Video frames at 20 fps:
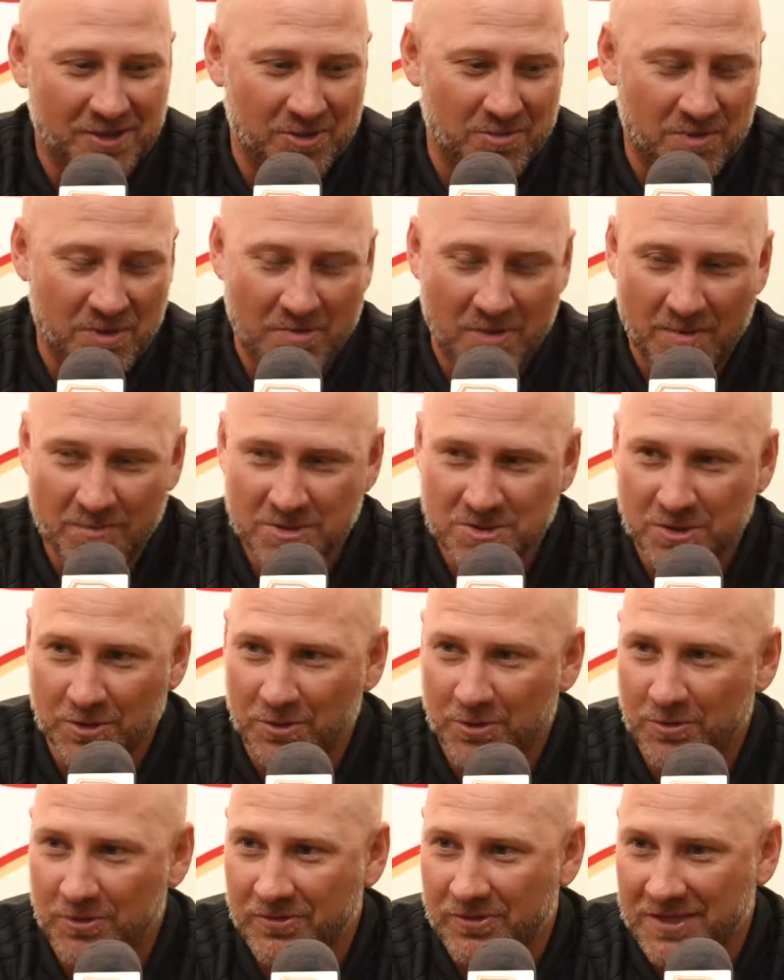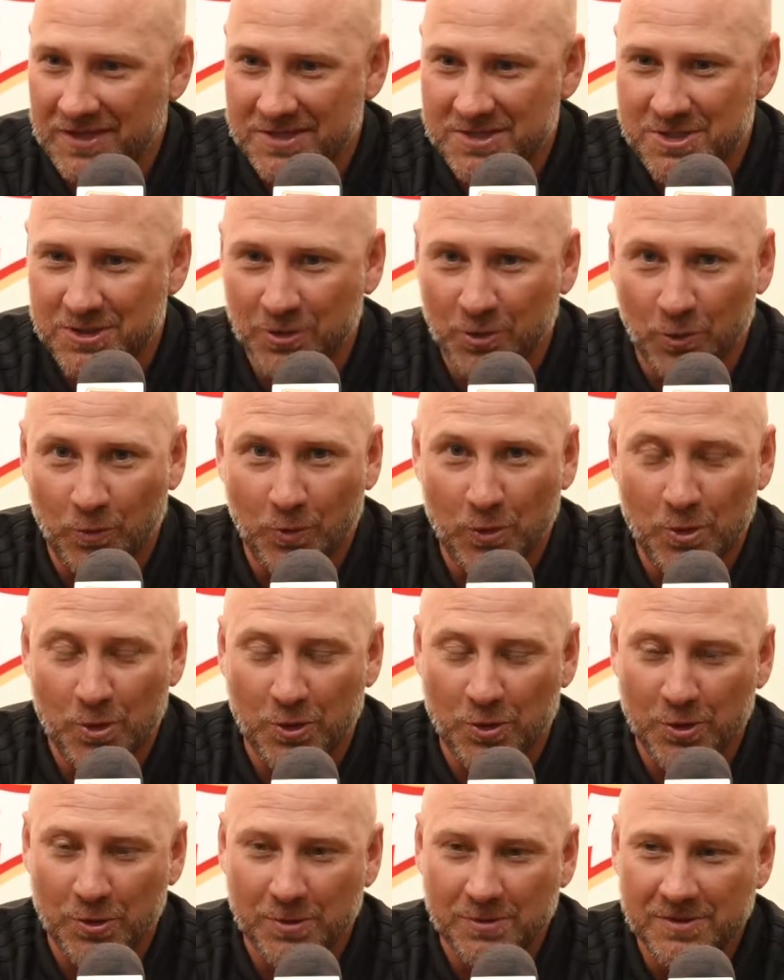be members of I think it's the Little Woo
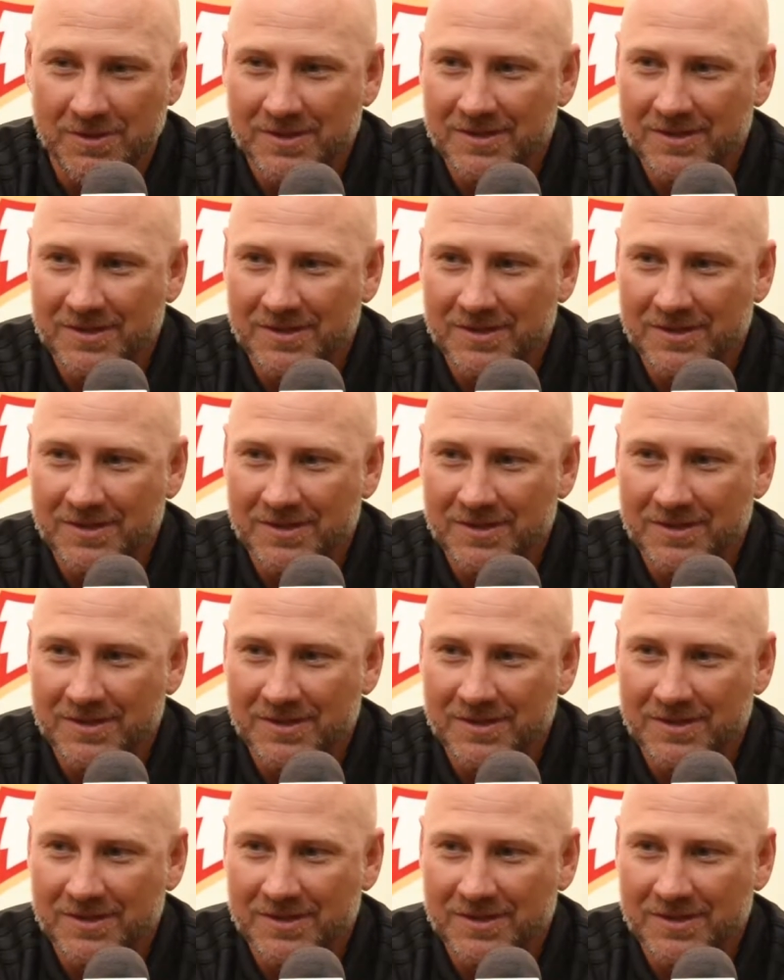Crew.